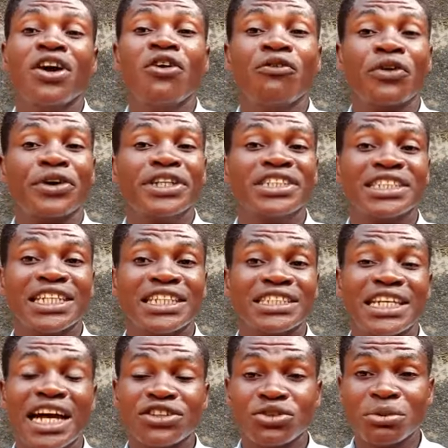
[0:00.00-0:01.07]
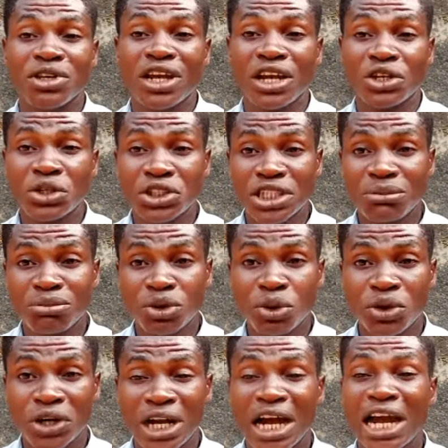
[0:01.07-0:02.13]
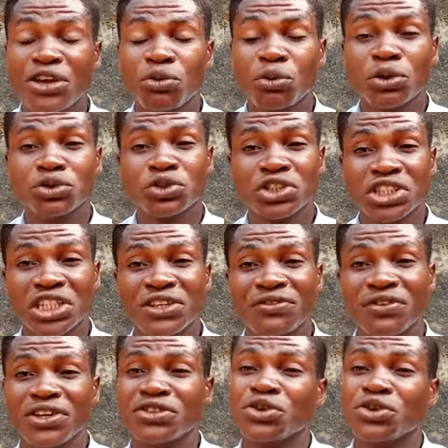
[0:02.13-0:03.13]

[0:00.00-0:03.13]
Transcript: for instance, assuming you are using Blue Crown and you want to change feed,